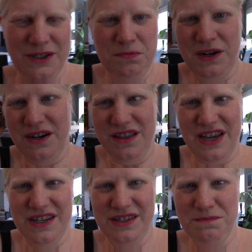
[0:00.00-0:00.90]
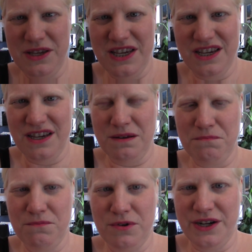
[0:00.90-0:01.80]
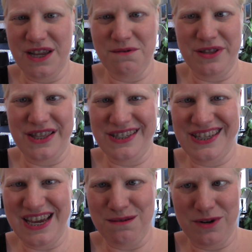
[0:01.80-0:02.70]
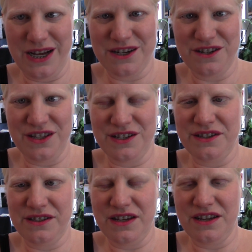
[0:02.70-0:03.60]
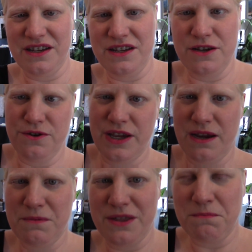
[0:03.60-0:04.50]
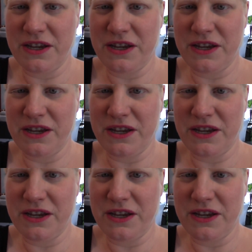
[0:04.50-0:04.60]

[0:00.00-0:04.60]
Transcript: So part of that is me working with this camera. Actually, this is the new camera that